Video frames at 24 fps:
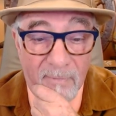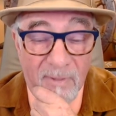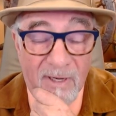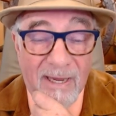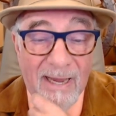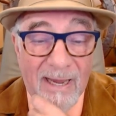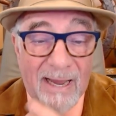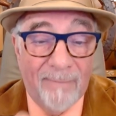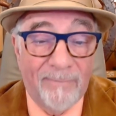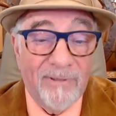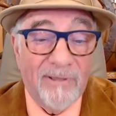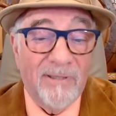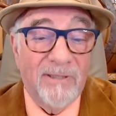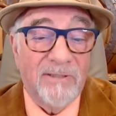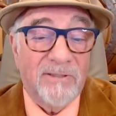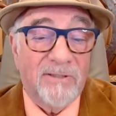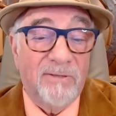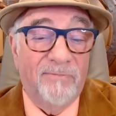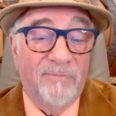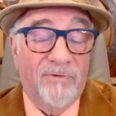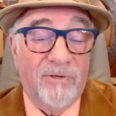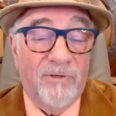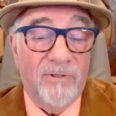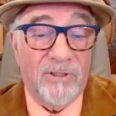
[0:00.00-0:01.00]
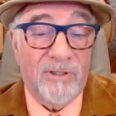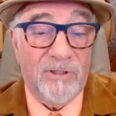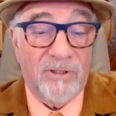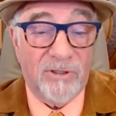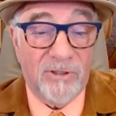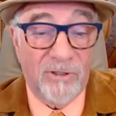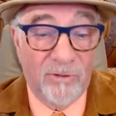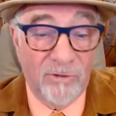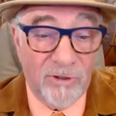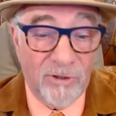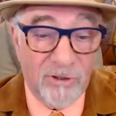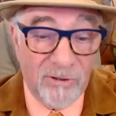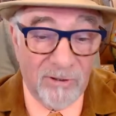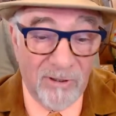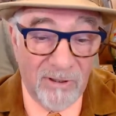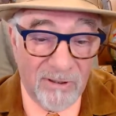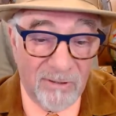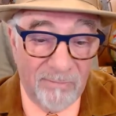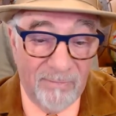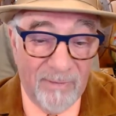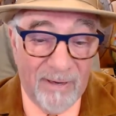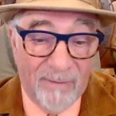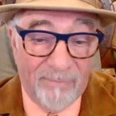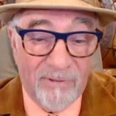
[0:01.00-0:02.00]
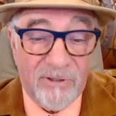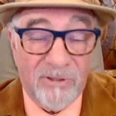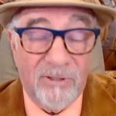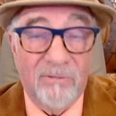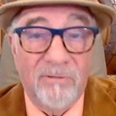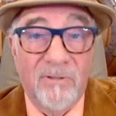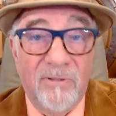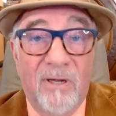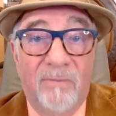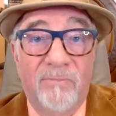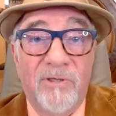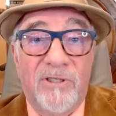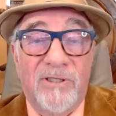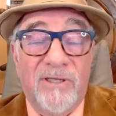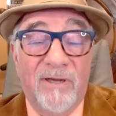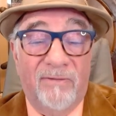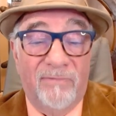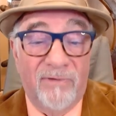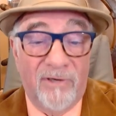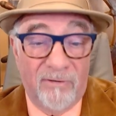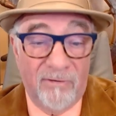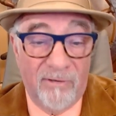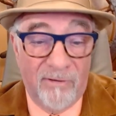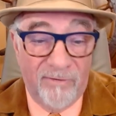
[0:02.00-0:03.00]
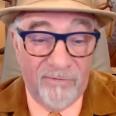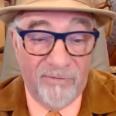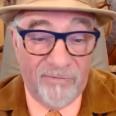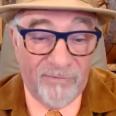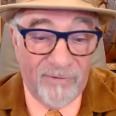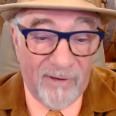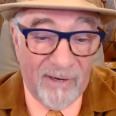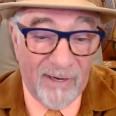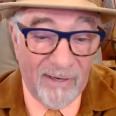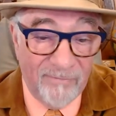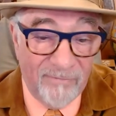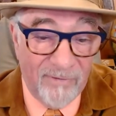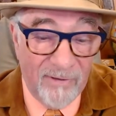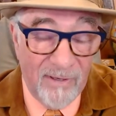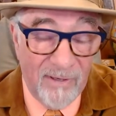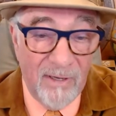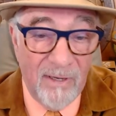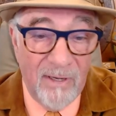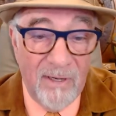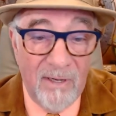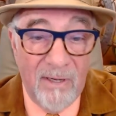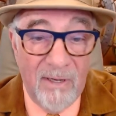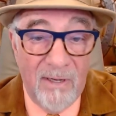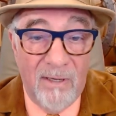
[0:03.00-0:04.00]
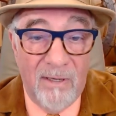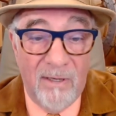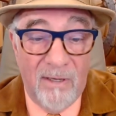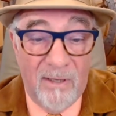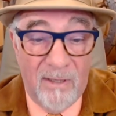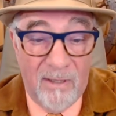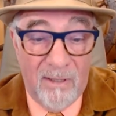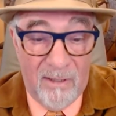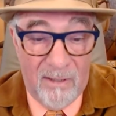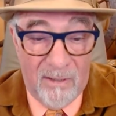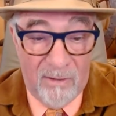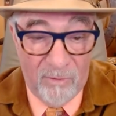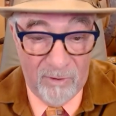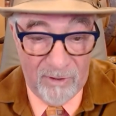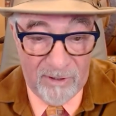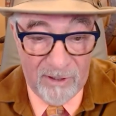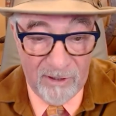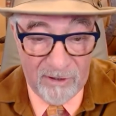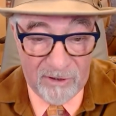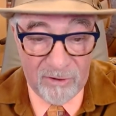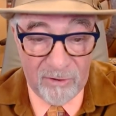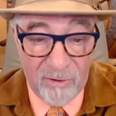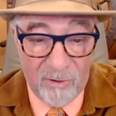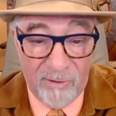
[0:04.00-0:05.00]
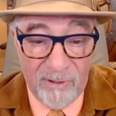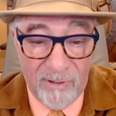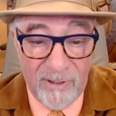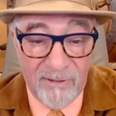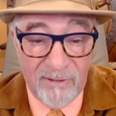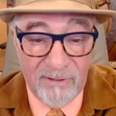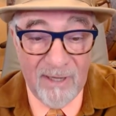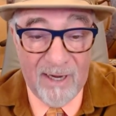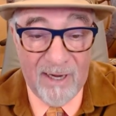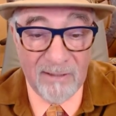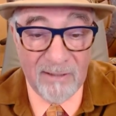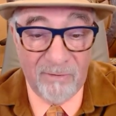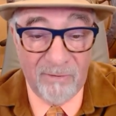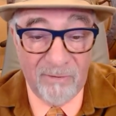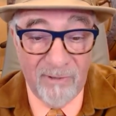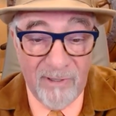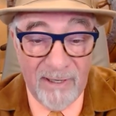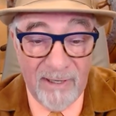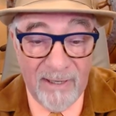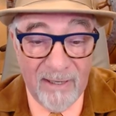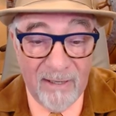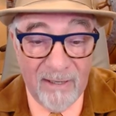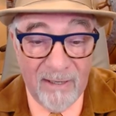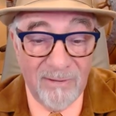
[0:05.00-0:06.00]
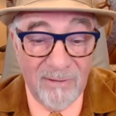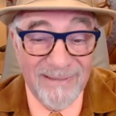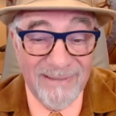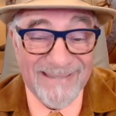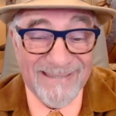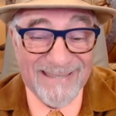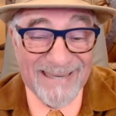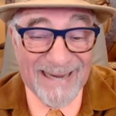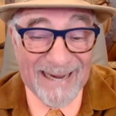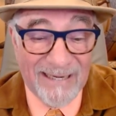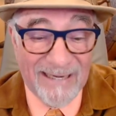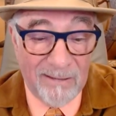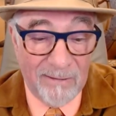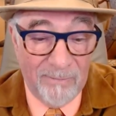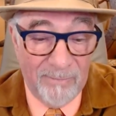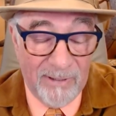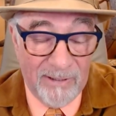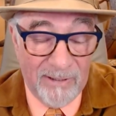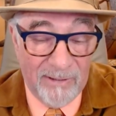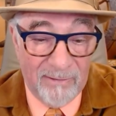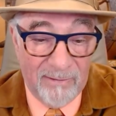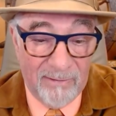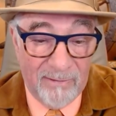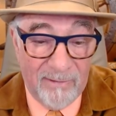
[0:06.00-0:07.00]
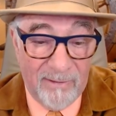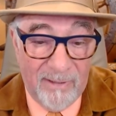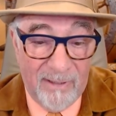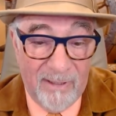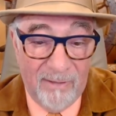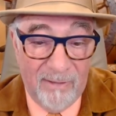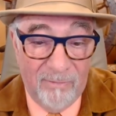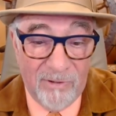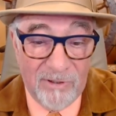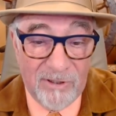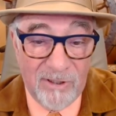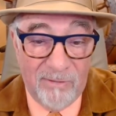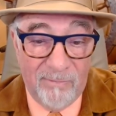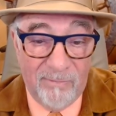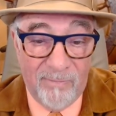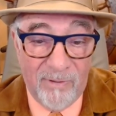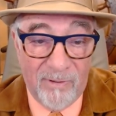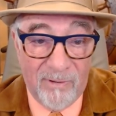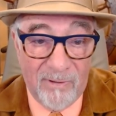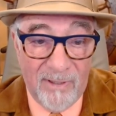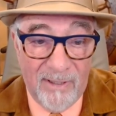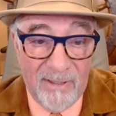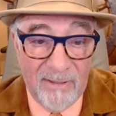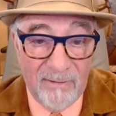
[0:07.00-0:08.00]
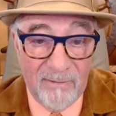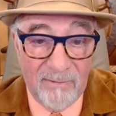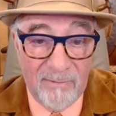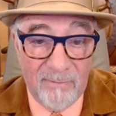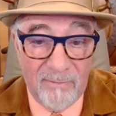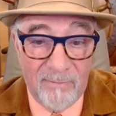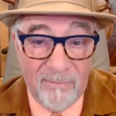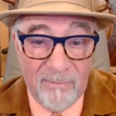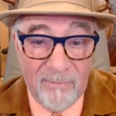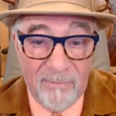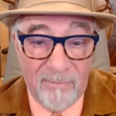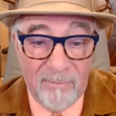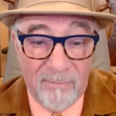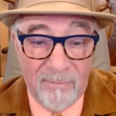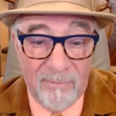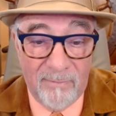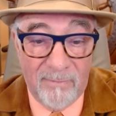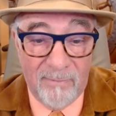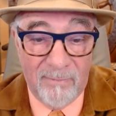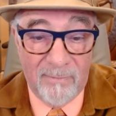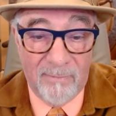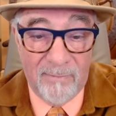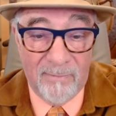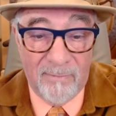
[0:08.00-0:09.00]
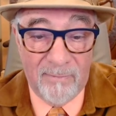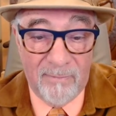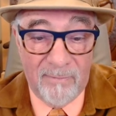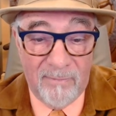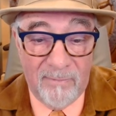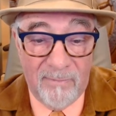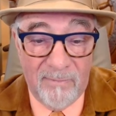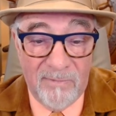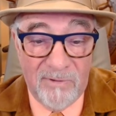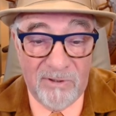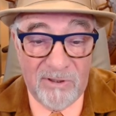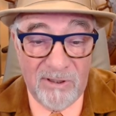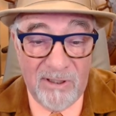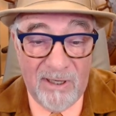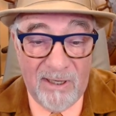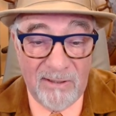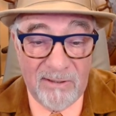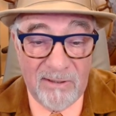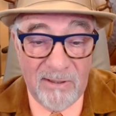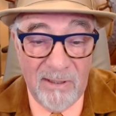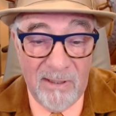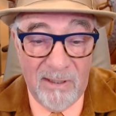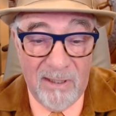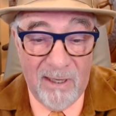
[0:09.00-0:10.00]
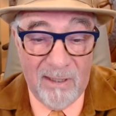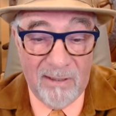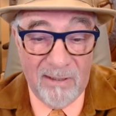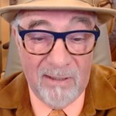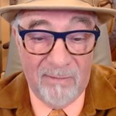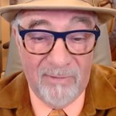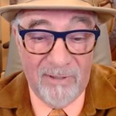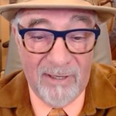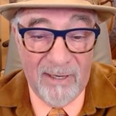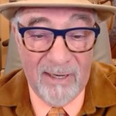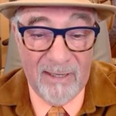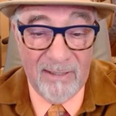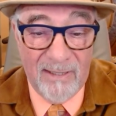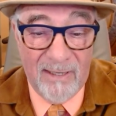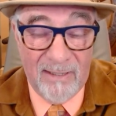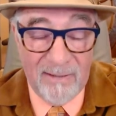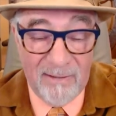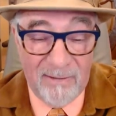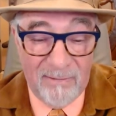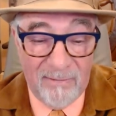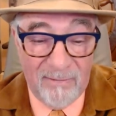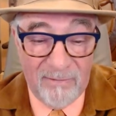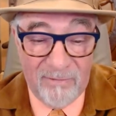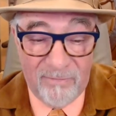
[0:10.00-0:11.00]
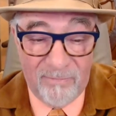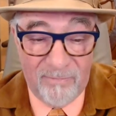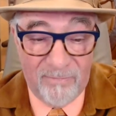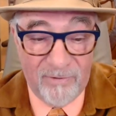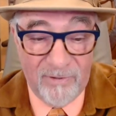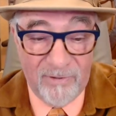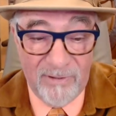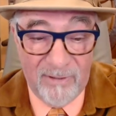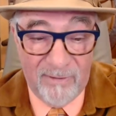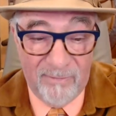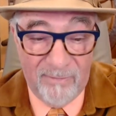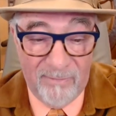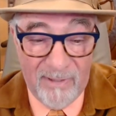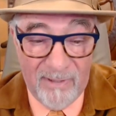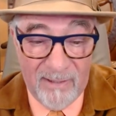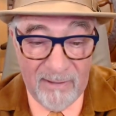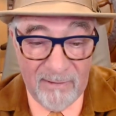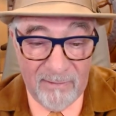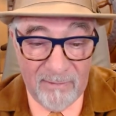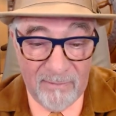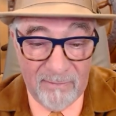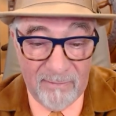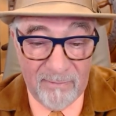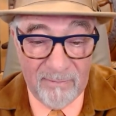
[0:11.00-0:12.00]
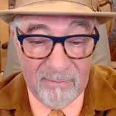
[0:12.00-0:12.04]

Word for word: Capitalism versus Socialism, episode number 705, with historian Dr. Rainer Zitelmann. He was in Berlin. Z I T E L M A N N. Brilliant man.